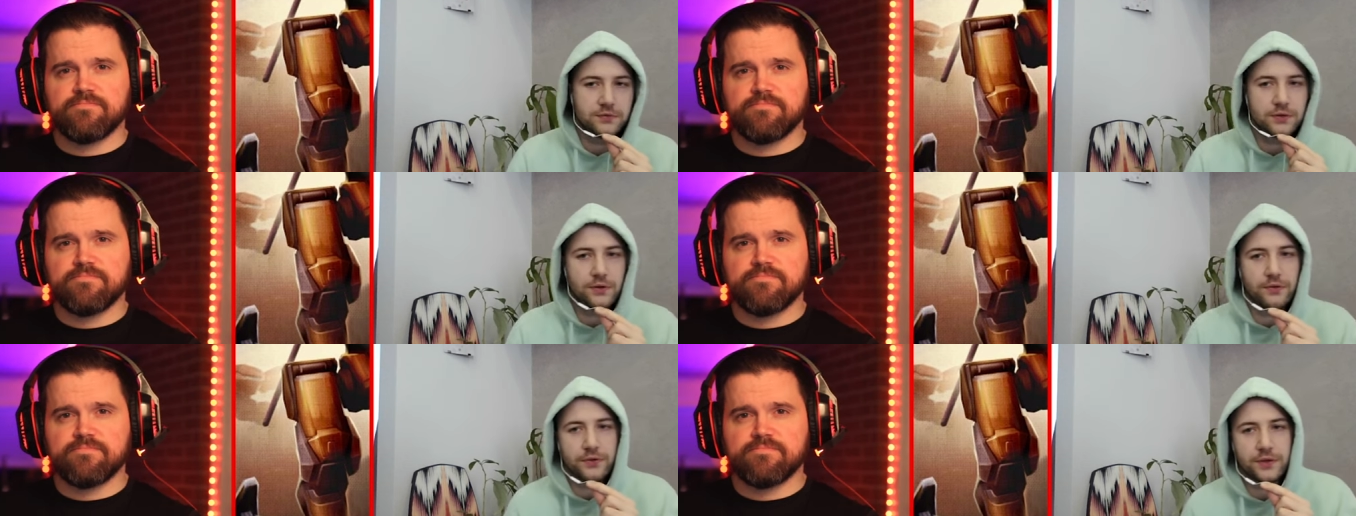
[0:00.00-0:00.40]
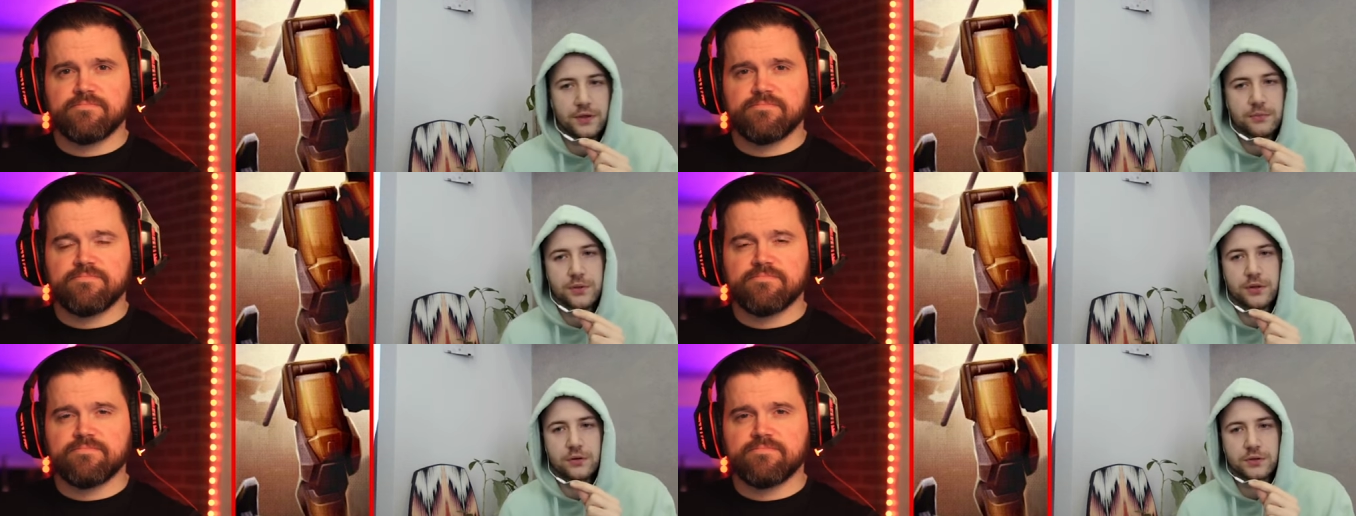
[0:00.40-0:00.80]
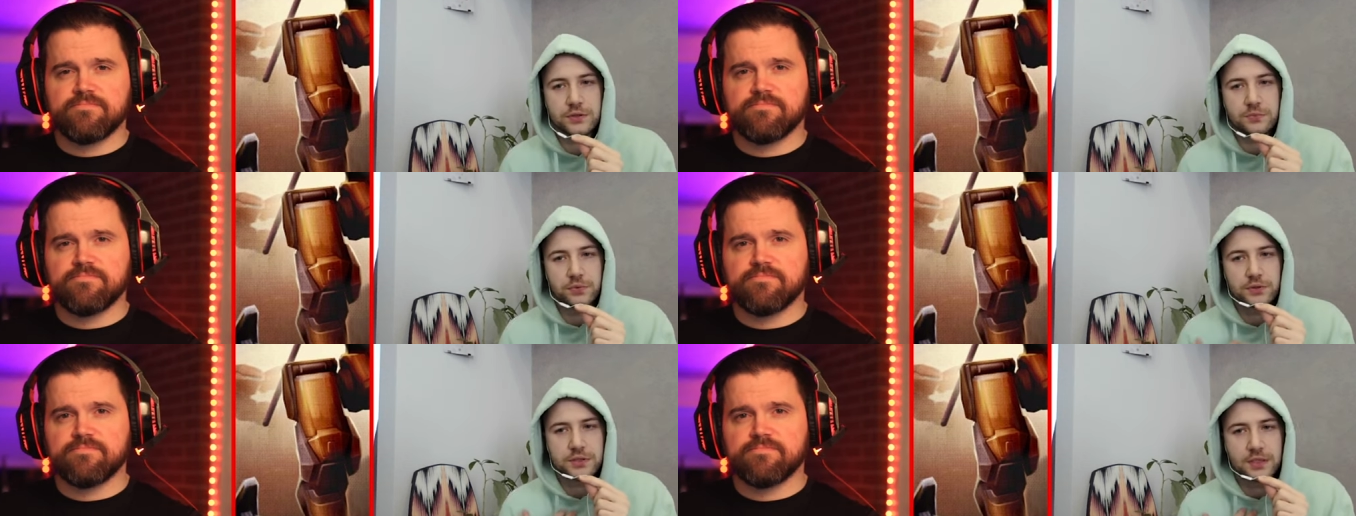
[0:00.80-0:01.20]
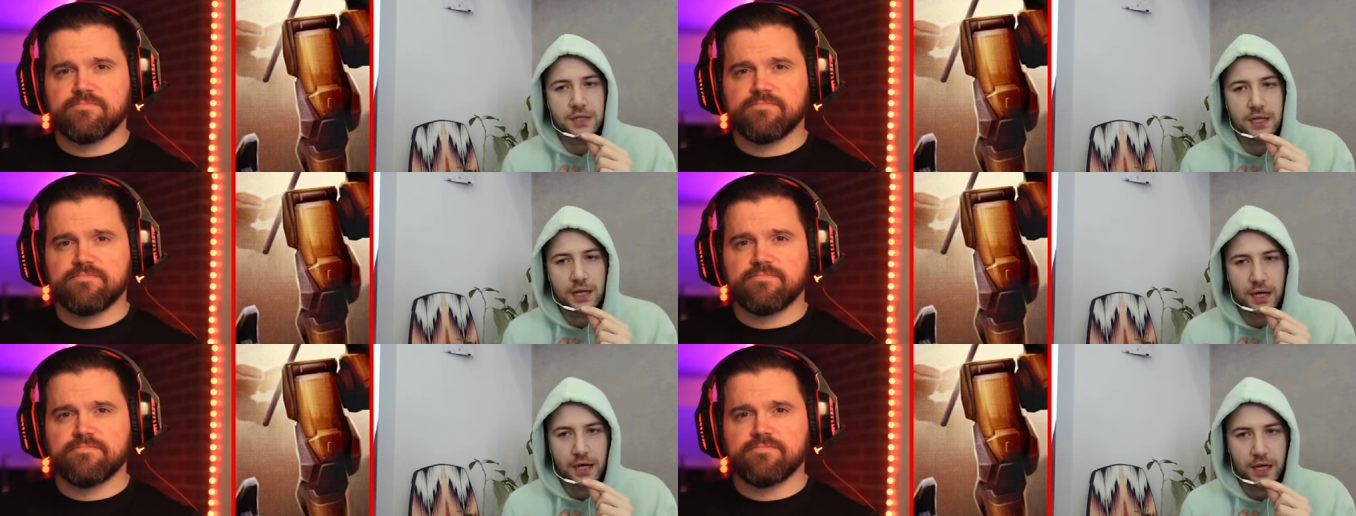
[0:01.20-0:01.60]
Speaker 1: because personally I
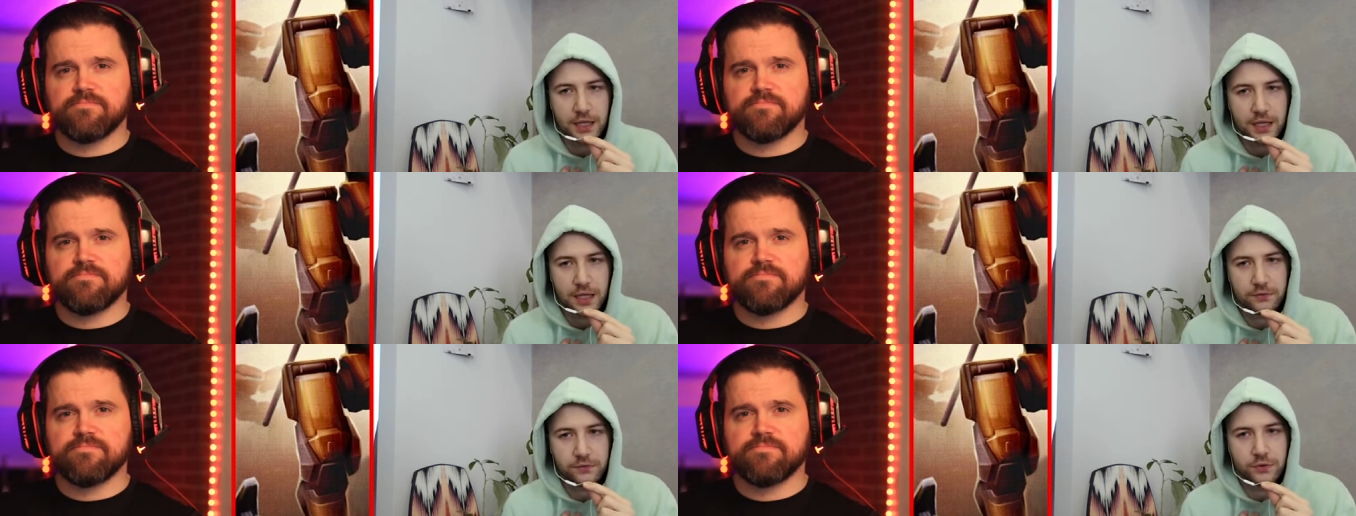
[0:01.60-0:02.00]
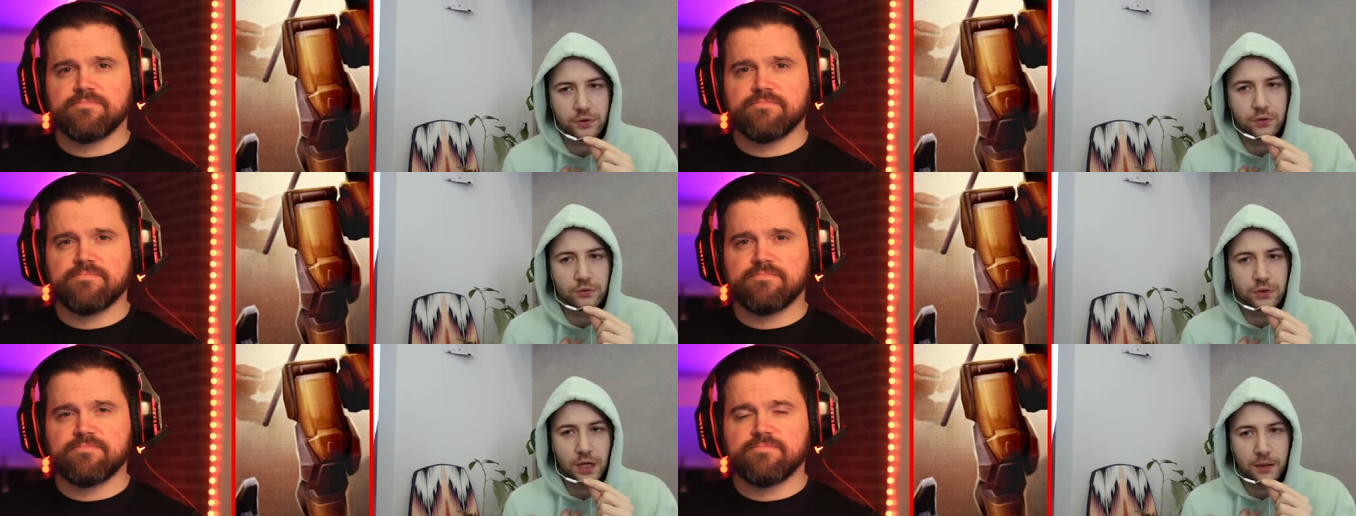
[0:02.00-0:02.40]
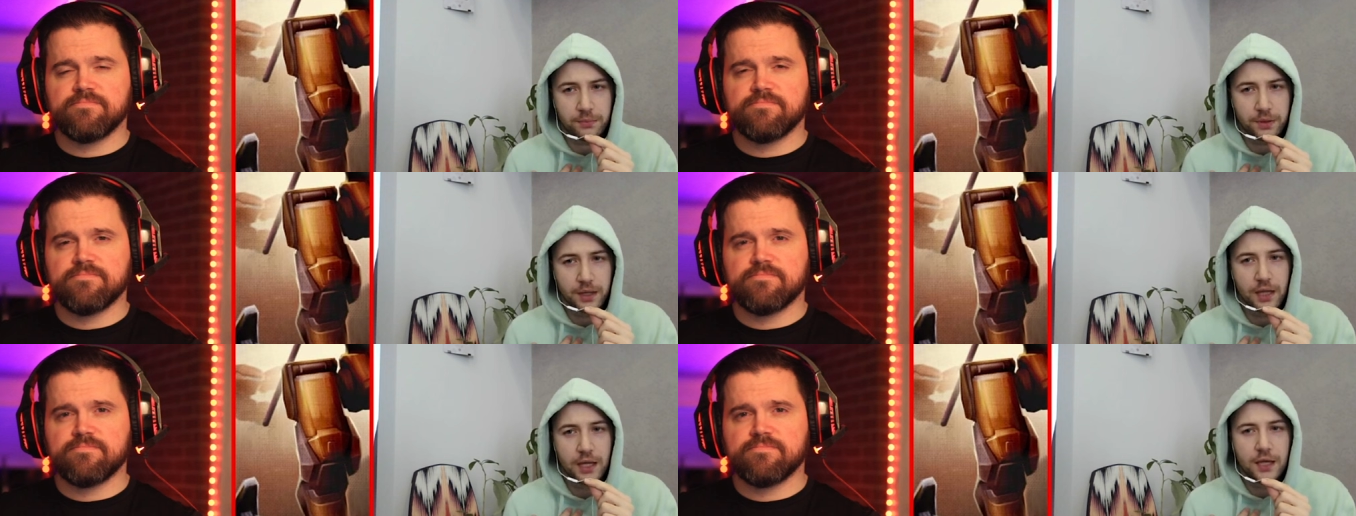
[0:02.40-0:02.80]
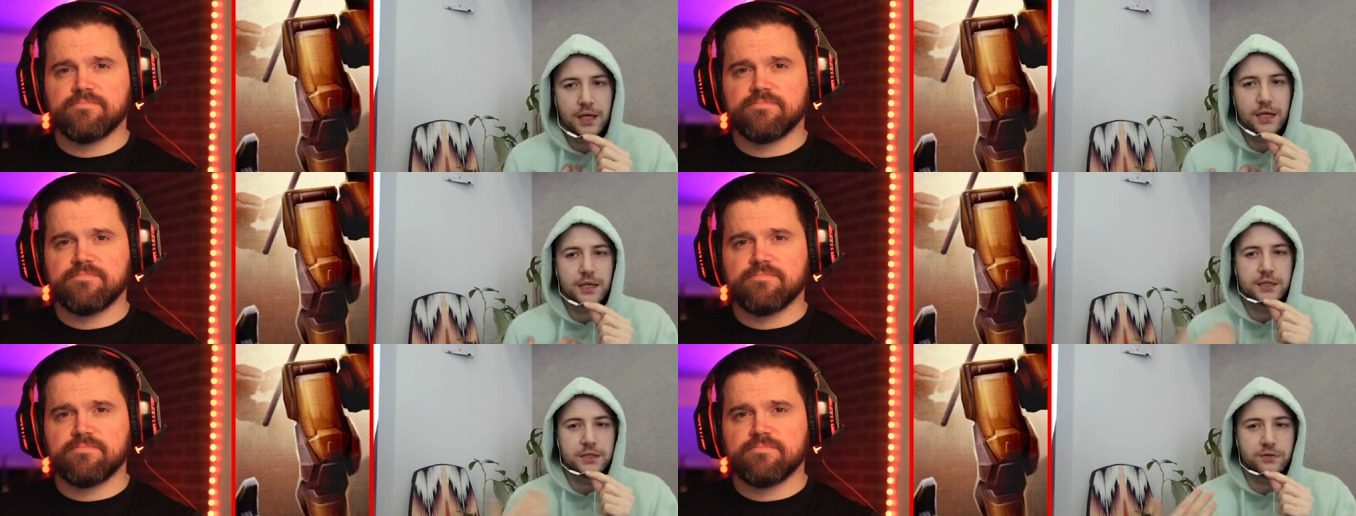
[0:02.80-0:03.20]
have grown up in the
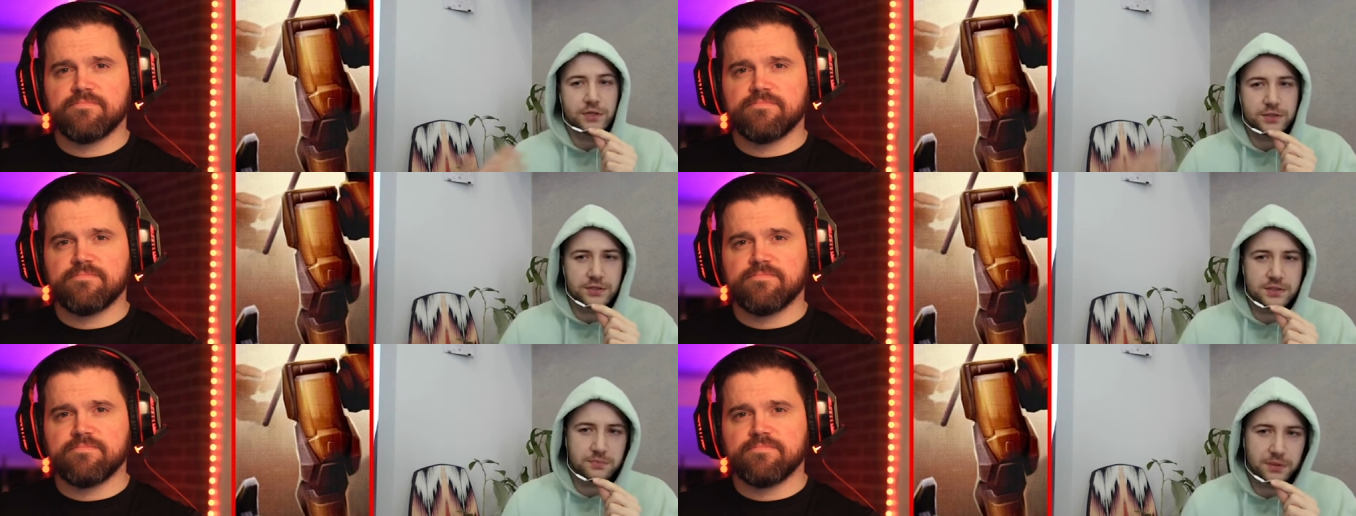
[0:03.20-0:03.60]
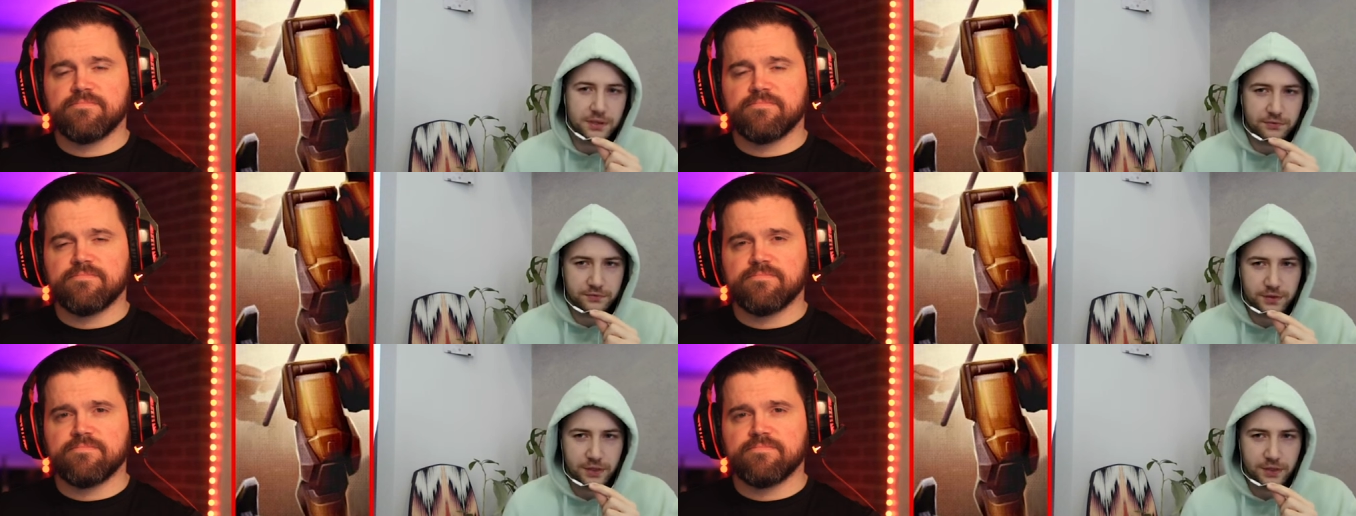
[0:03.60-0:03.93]
Russian-speaking family,